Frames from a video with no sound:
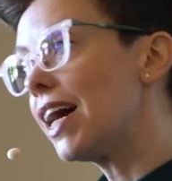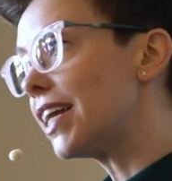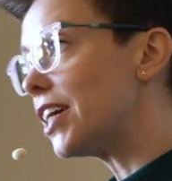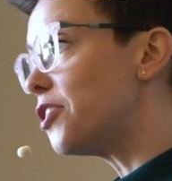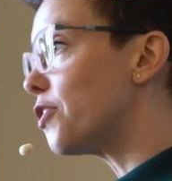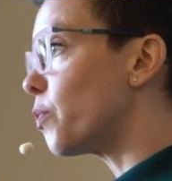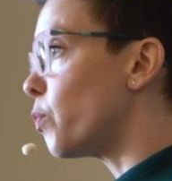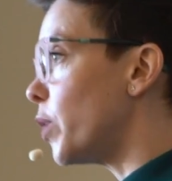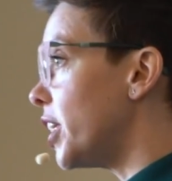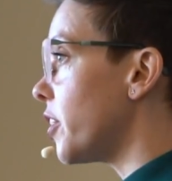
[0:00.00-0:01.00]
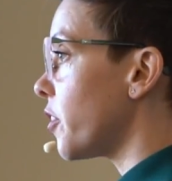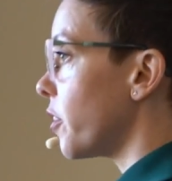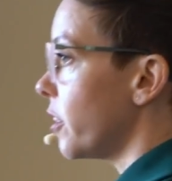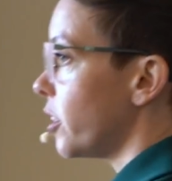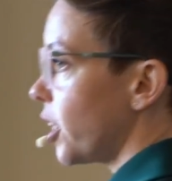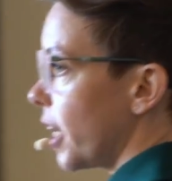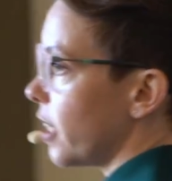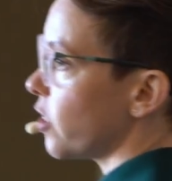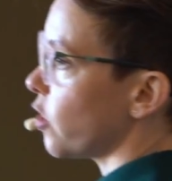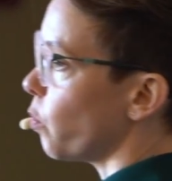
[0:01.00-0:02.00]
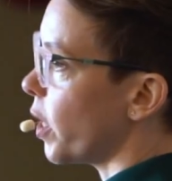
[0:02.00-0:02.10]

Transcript: And I knew that we could change the